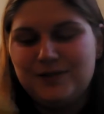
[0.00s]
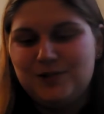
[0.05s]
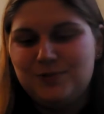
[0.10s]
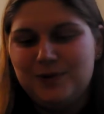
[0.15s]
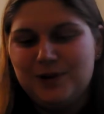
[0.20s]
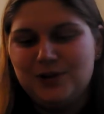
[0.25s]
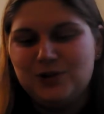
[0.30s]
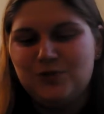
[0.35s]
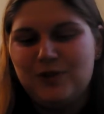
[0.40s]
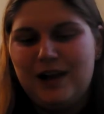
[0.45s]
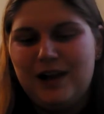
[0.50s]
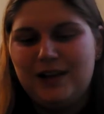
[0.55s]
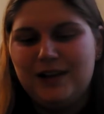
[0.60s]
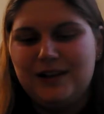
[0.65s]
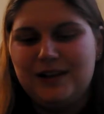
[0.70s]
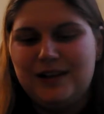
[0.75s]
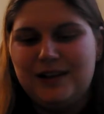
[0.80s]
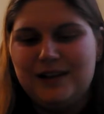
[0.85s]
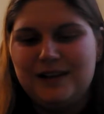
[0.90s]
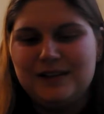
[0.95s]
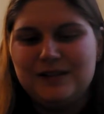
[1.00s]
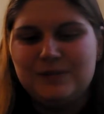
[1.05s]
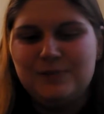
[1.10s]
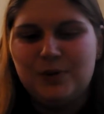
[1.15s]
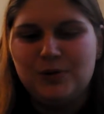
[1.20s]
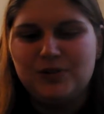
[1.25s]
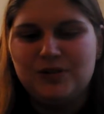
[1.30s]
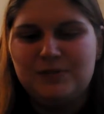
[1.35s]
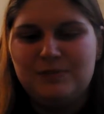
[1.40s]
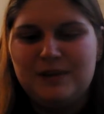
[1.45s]
and spirituality, it's
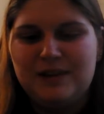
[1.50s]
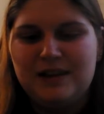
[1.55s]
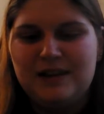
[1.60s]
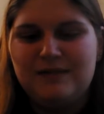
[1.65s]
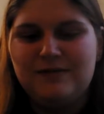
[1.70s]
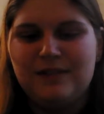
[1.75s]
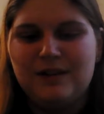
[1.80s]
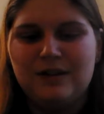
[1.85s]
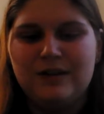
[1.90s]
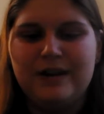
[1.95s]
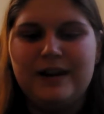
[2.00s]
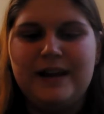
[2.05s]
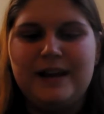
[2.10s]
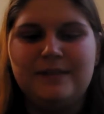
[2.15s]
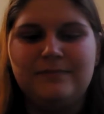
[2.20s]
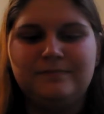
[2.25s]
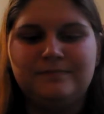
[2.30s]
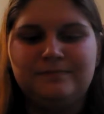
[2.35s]
supposed to be very